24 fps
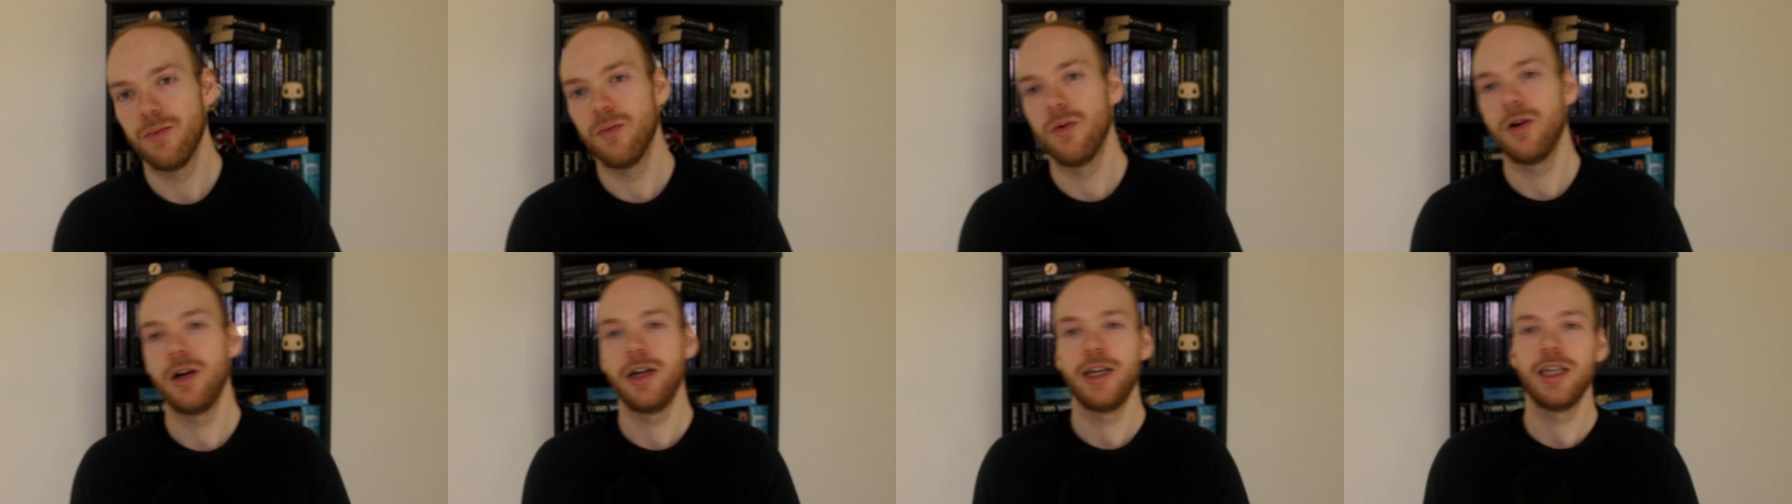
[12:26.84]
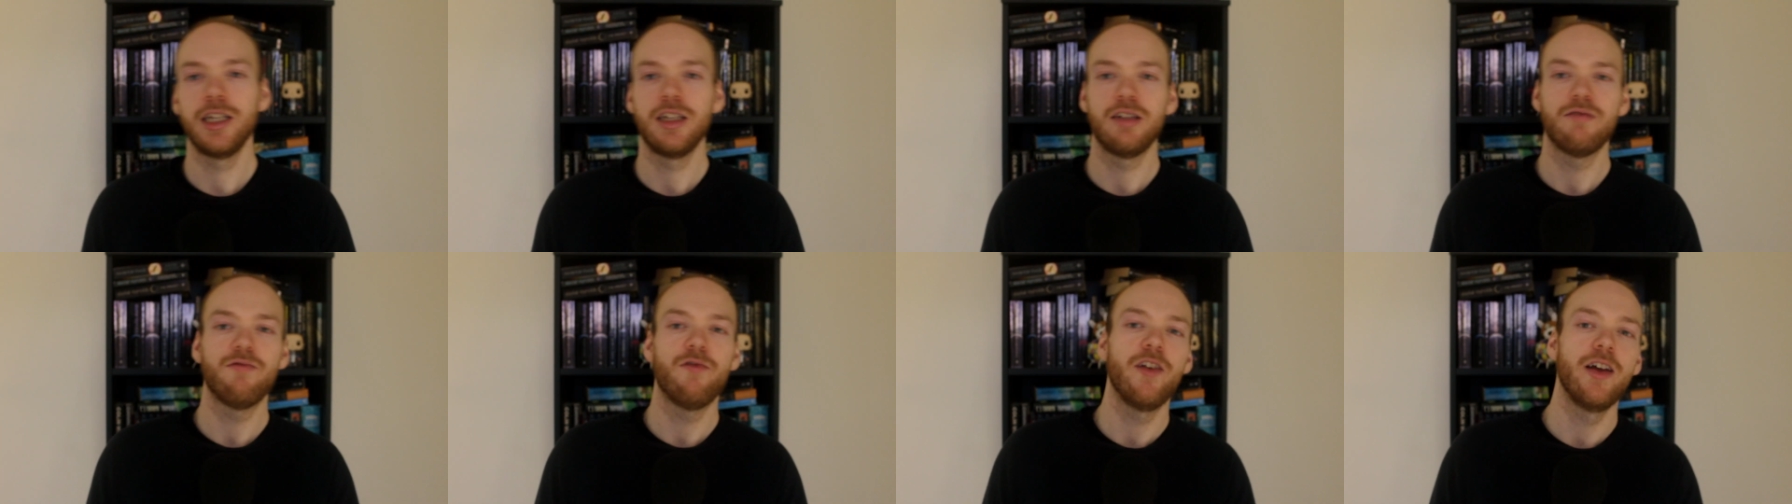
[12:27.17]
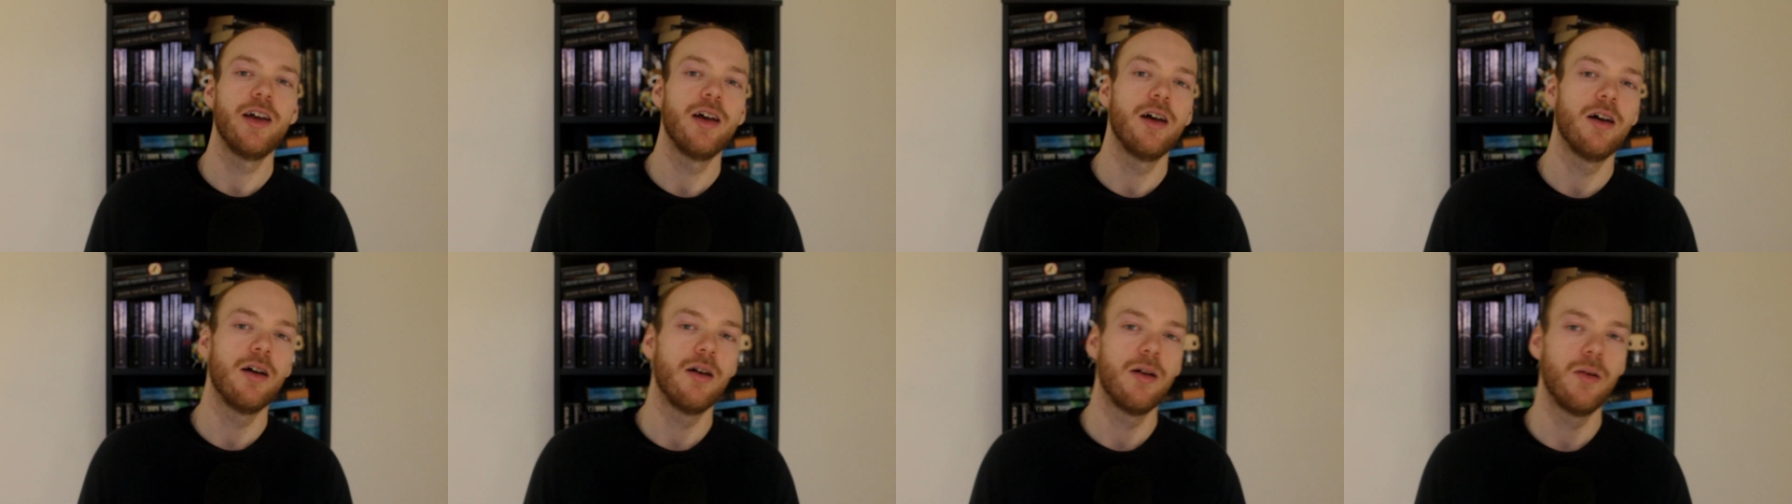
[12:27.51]
what is
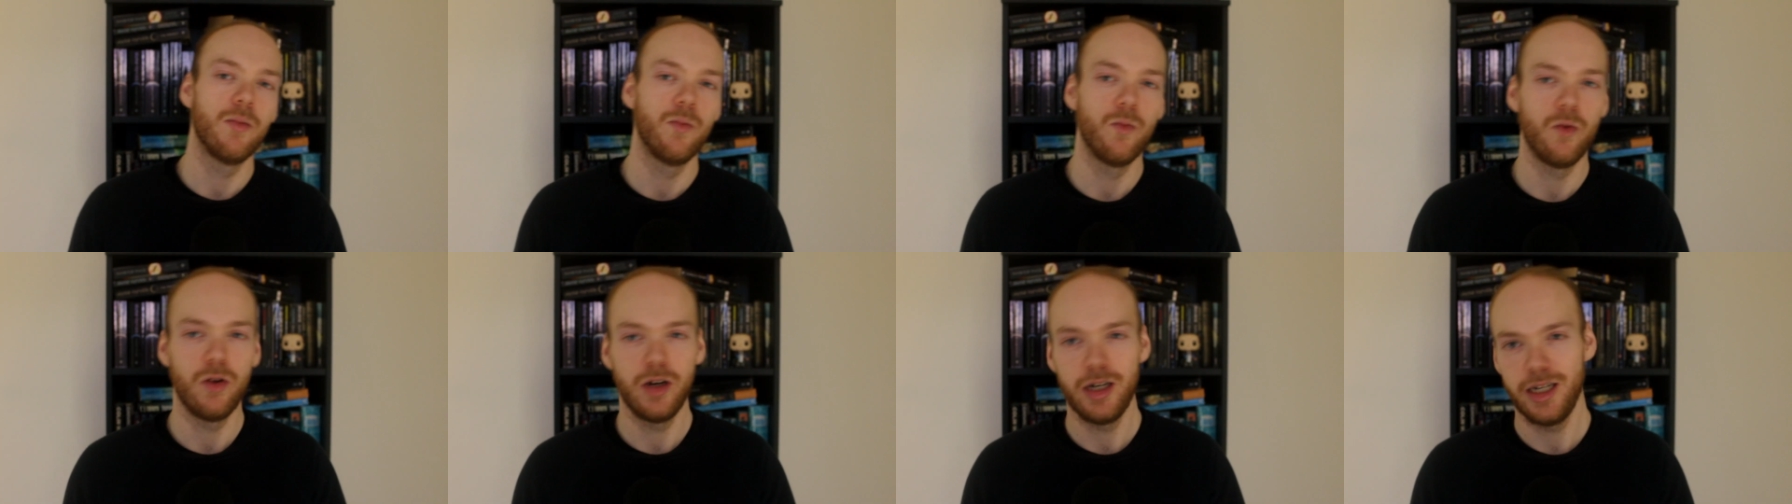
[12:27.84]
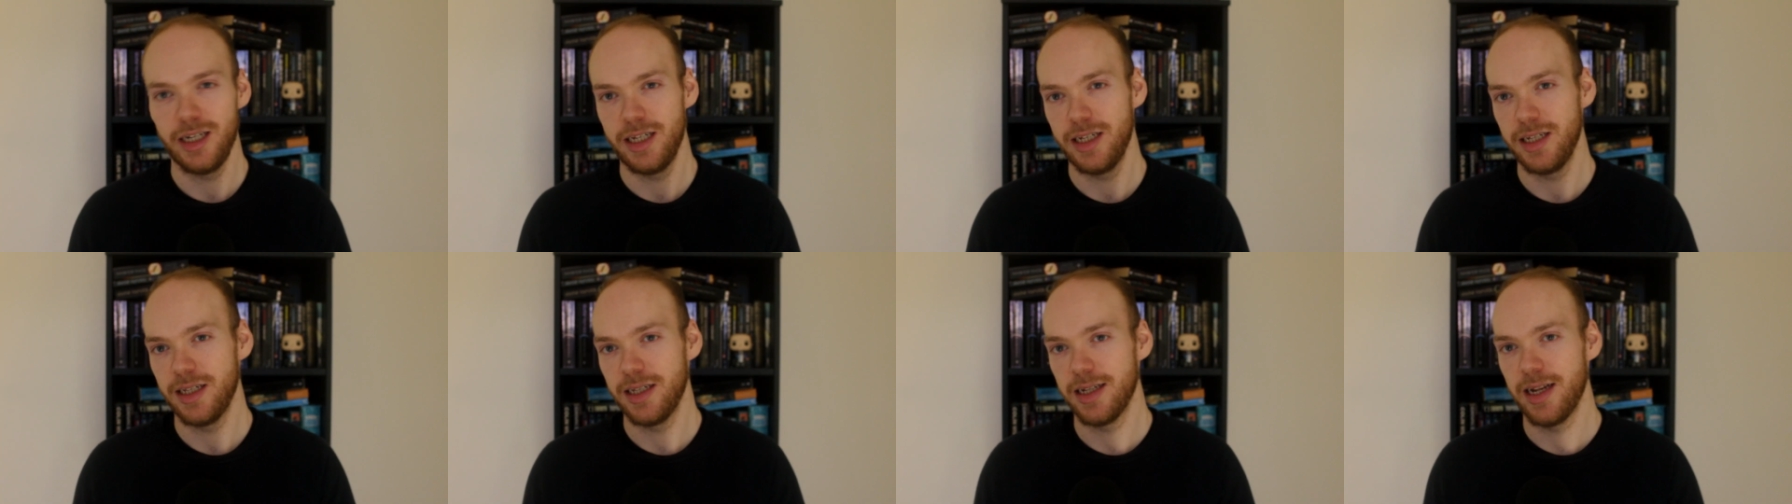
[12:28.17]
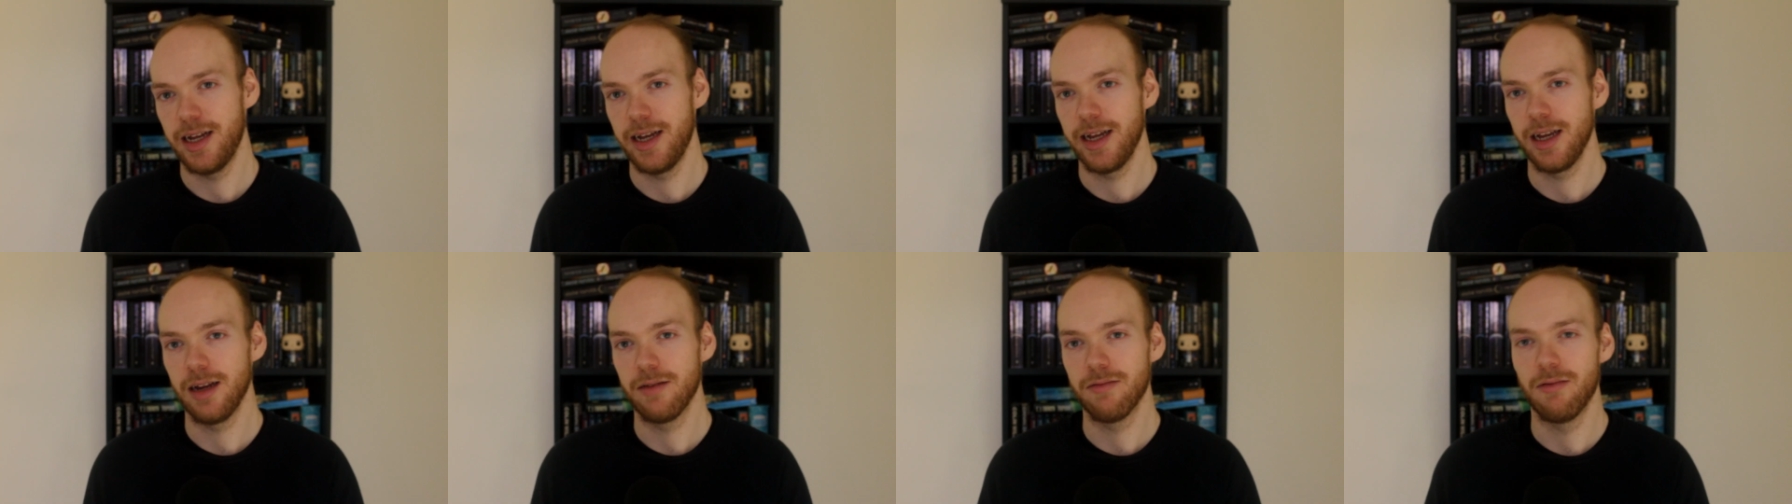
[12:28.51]
film? What is
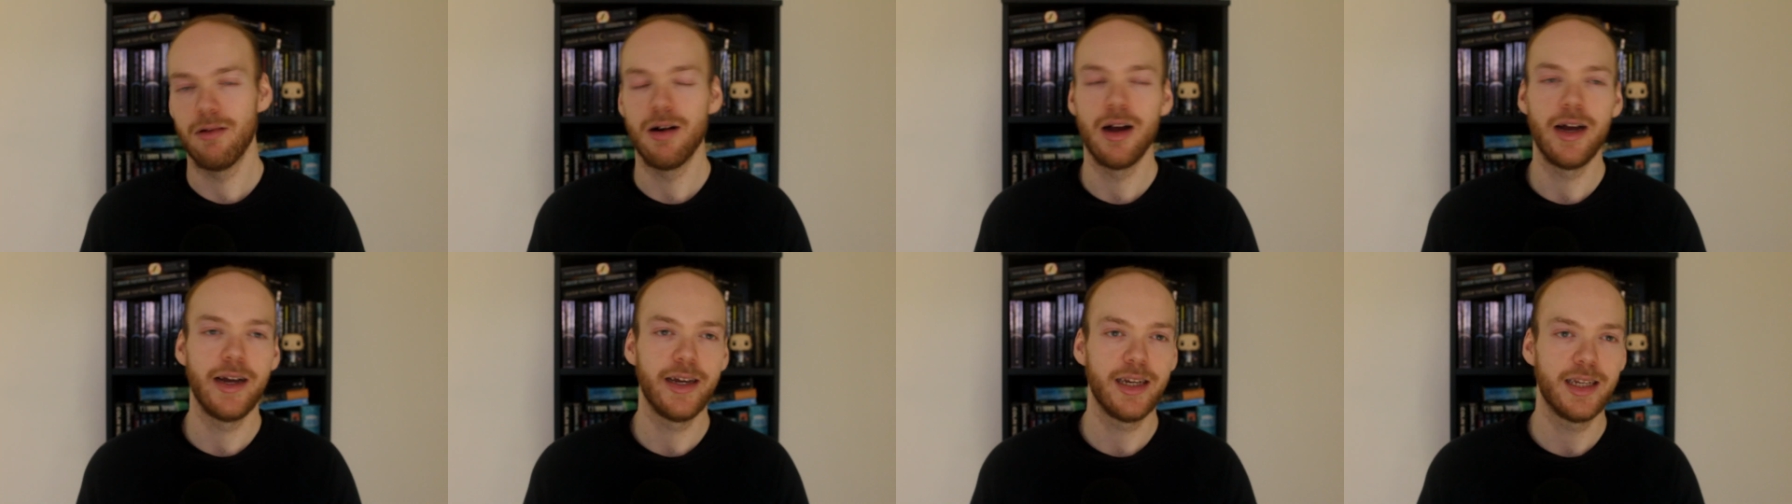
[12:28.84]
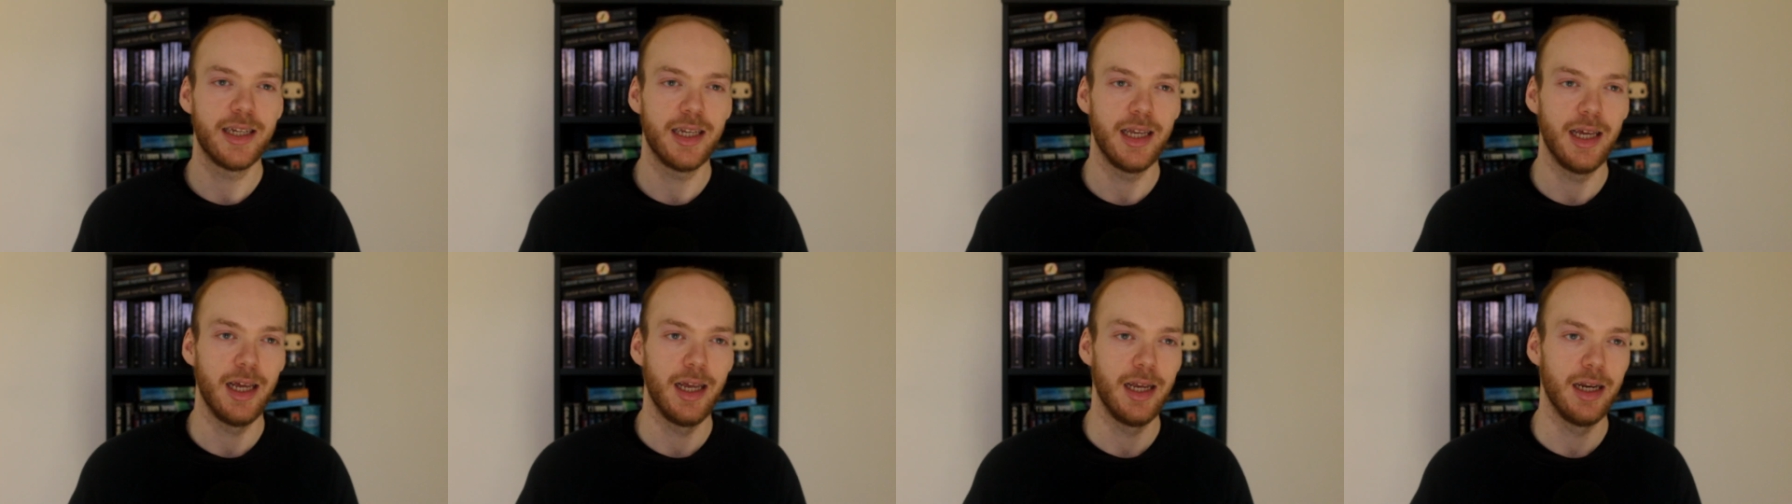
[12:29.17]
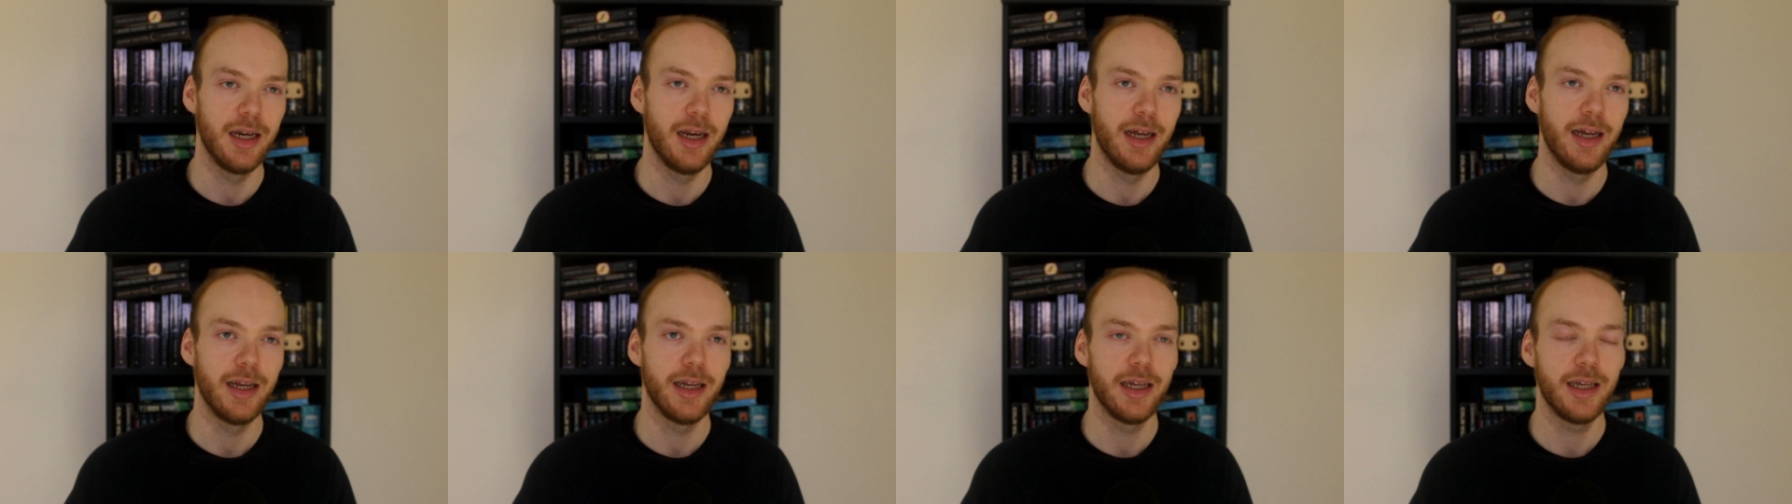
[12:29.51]
like
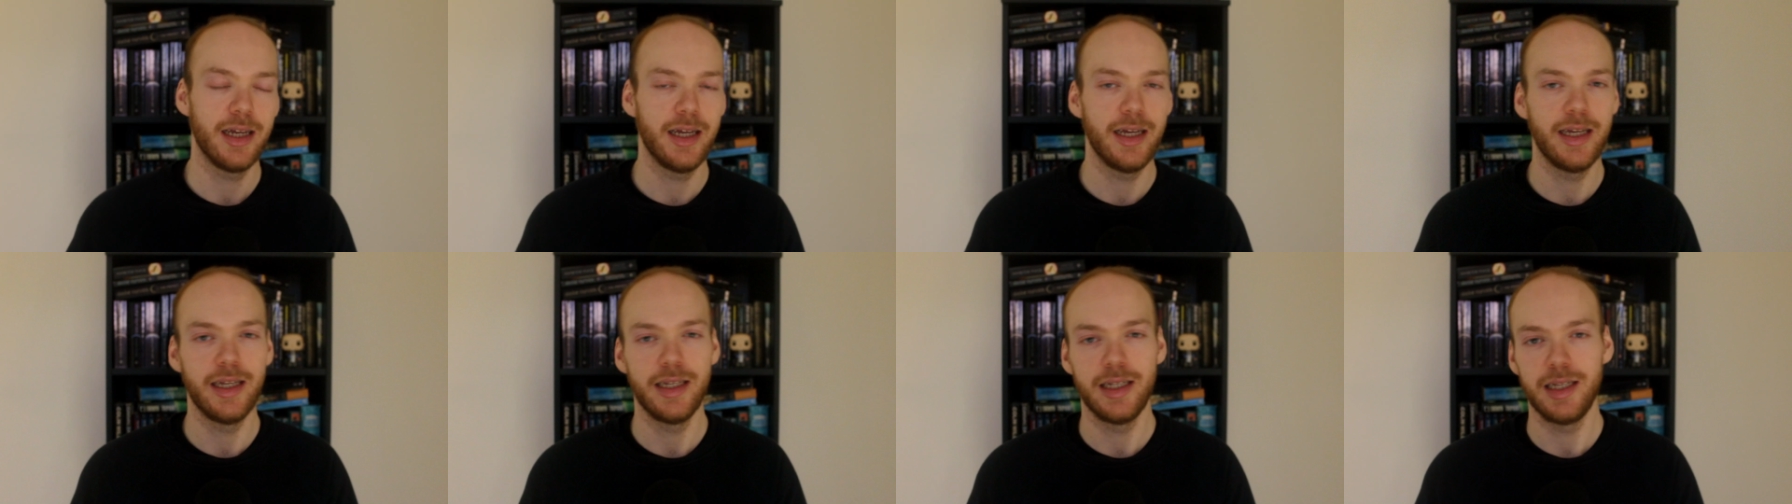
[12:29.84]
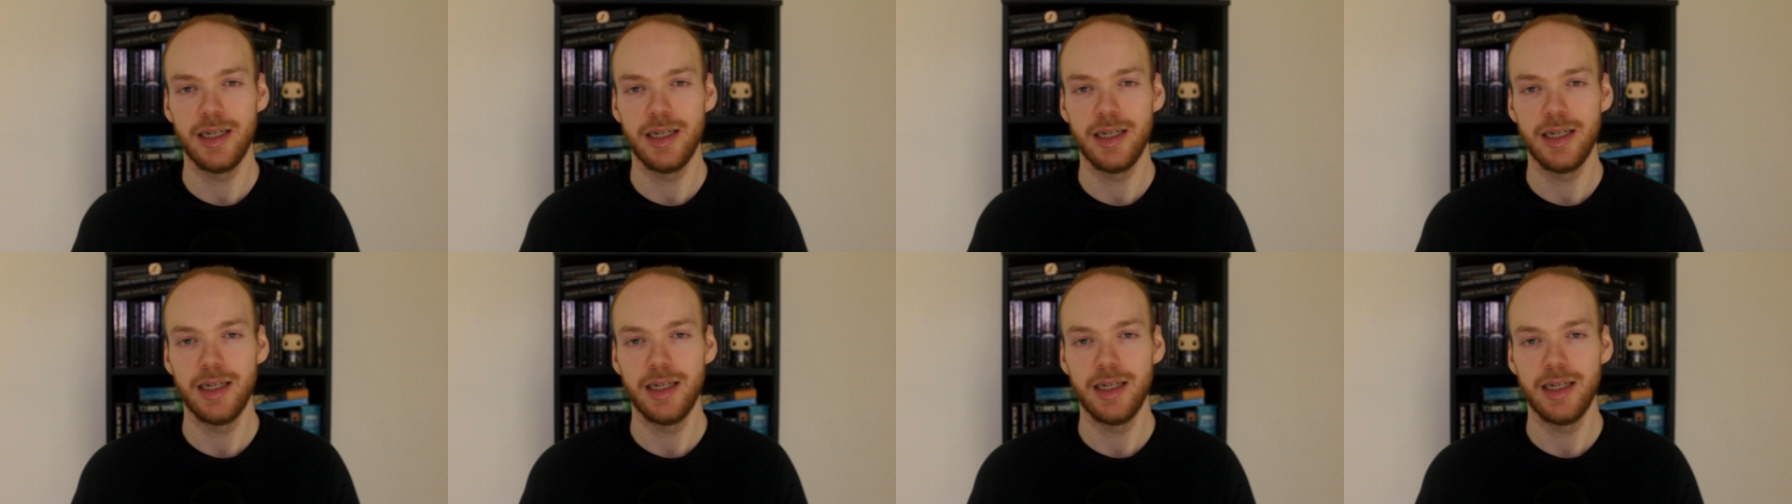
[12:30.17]
writing? Like,